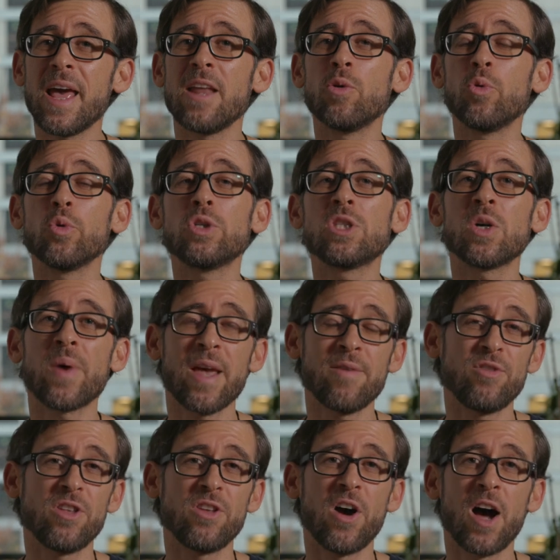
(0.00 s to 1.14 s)
and also
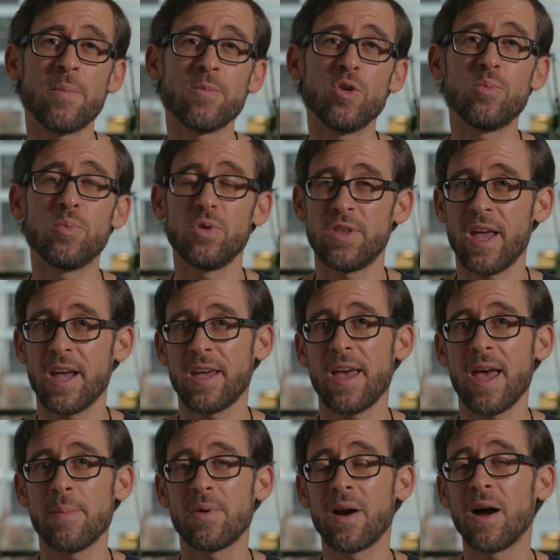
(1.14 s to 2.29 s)
every time you put that
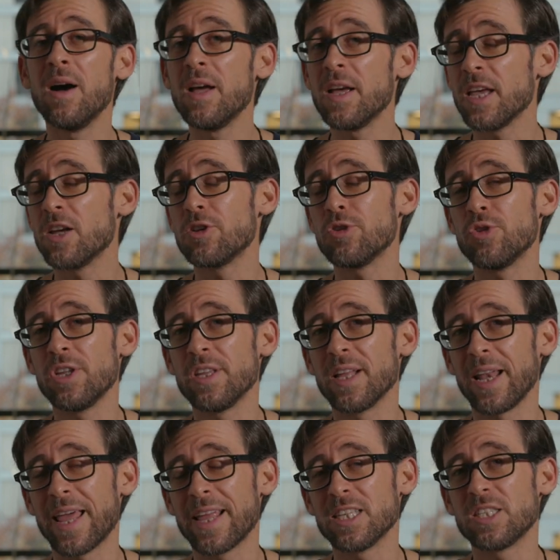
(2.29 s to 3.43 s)
camera, including the
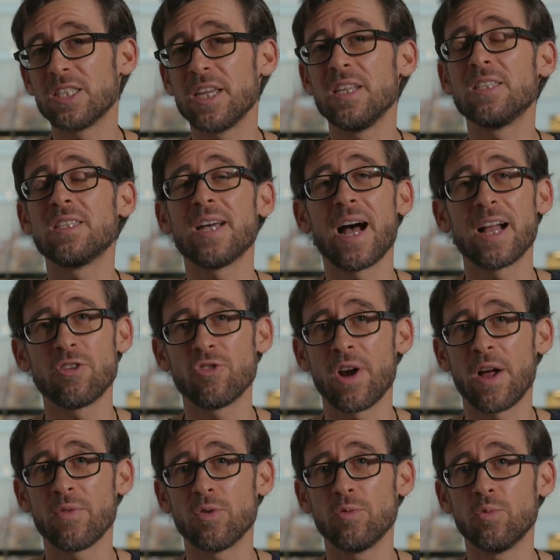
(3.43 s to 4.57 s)
lens, inside your
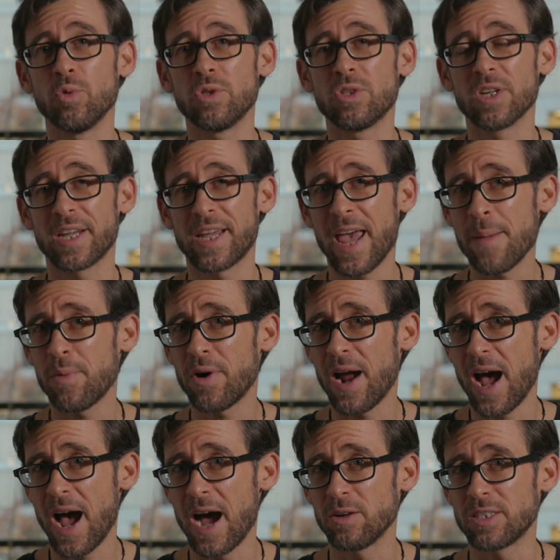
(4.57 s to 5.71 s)
underwater camera
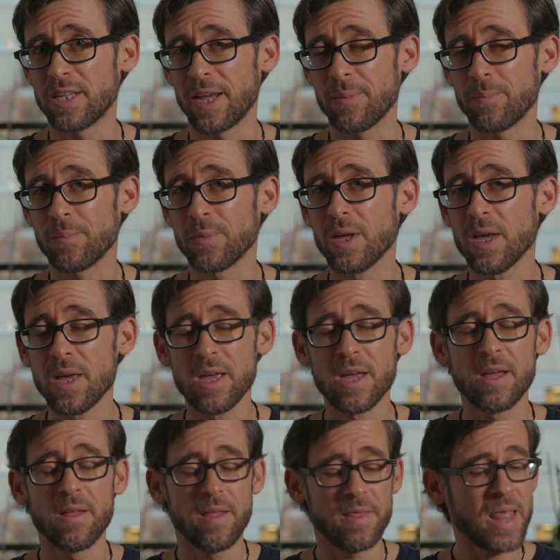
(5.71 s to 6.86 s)
housing.
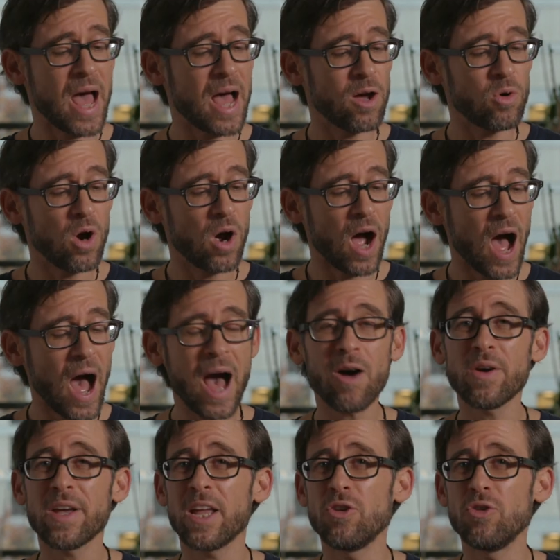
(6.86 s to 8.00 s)
Now,
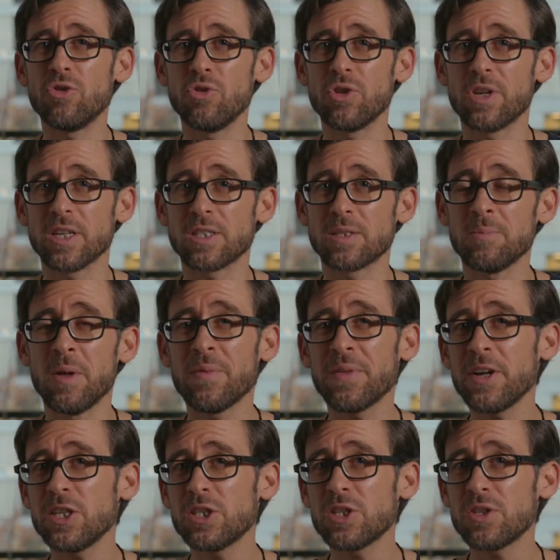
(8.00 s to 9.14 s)
how can you do this?
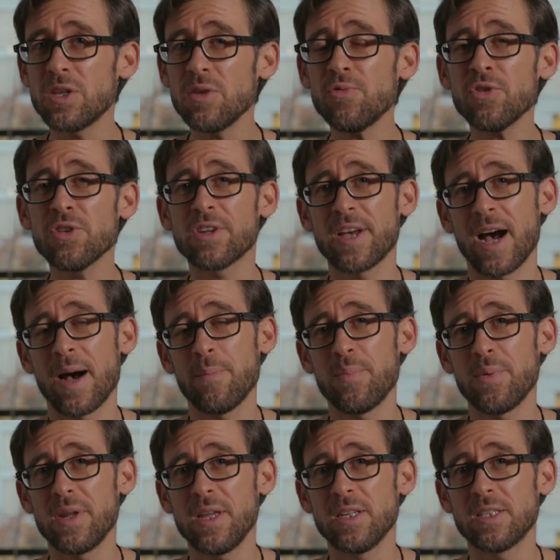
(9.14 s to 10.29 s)
There's different
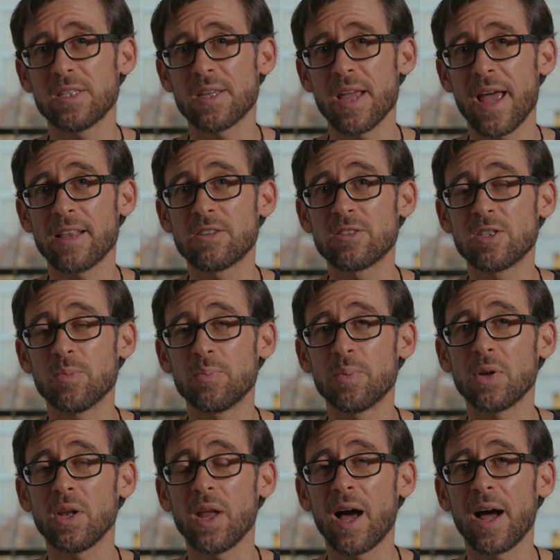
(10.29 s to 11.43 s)
companies that
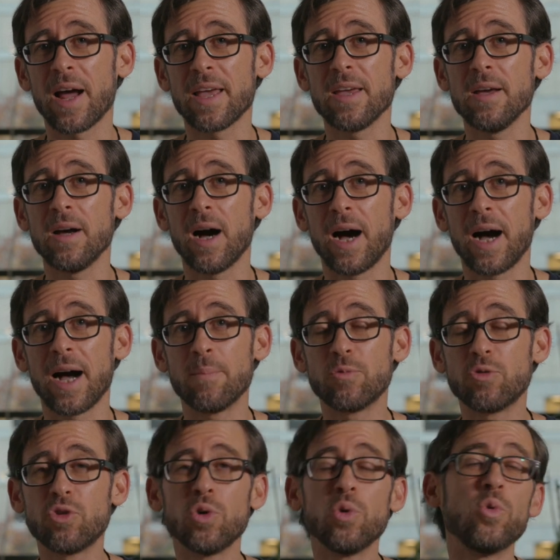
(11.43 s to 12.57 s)
supply
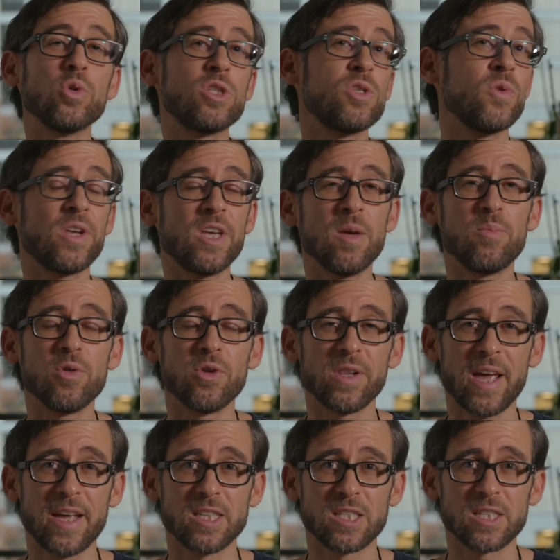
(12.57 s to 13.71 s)
tools to keep your
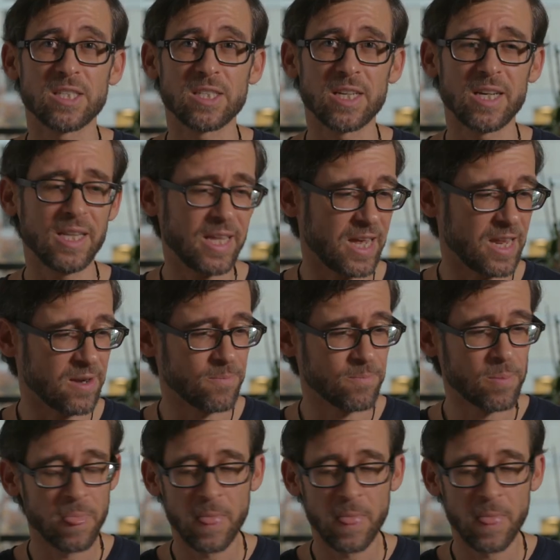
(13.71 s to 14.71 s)
lenses clean.